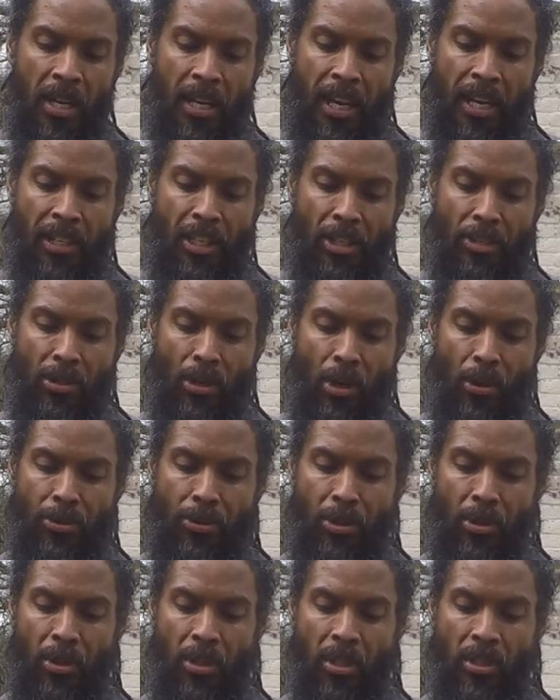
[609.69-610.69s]
And this
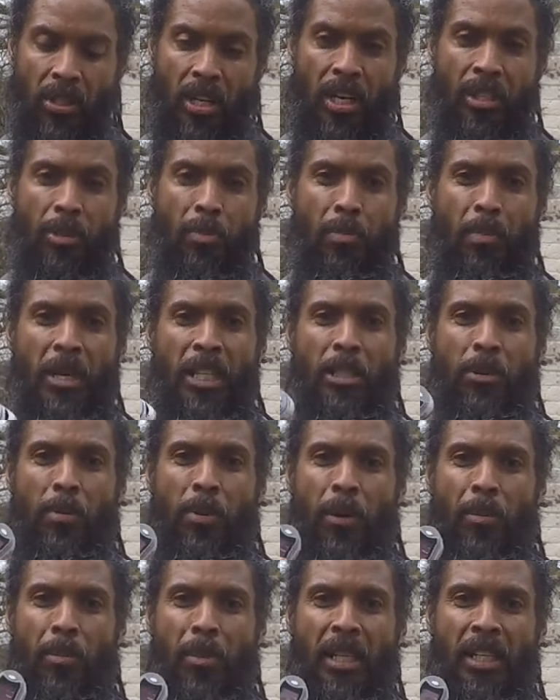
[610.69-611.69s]
also does beats
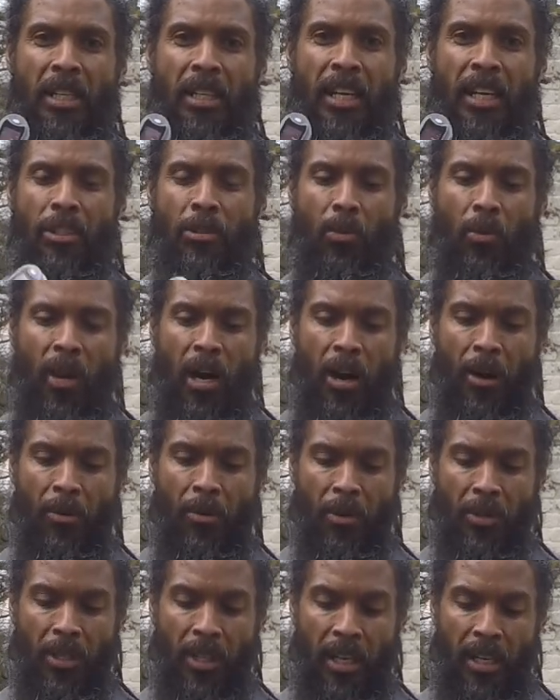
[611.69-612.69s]
per minute as well,
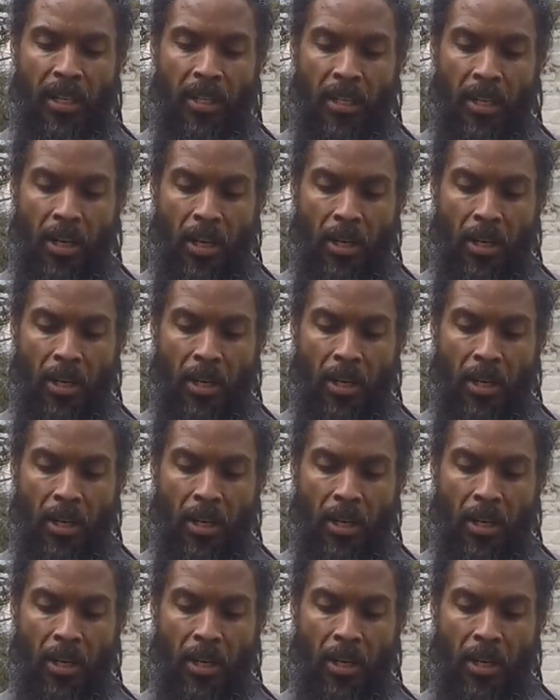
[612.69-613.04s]
okay?